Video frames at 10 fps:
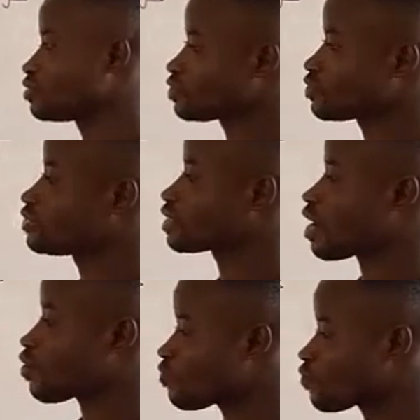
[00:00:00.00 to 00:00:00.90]
So you can
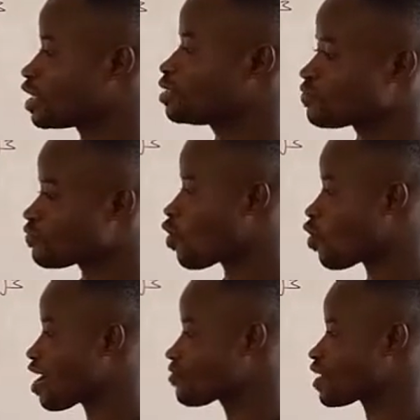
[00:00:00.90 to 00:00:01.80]
go for it before
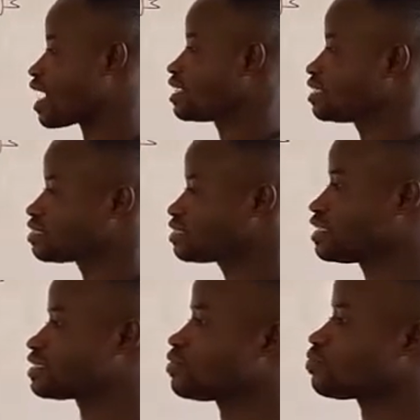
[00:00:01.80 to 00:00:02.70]
or after. It's still the same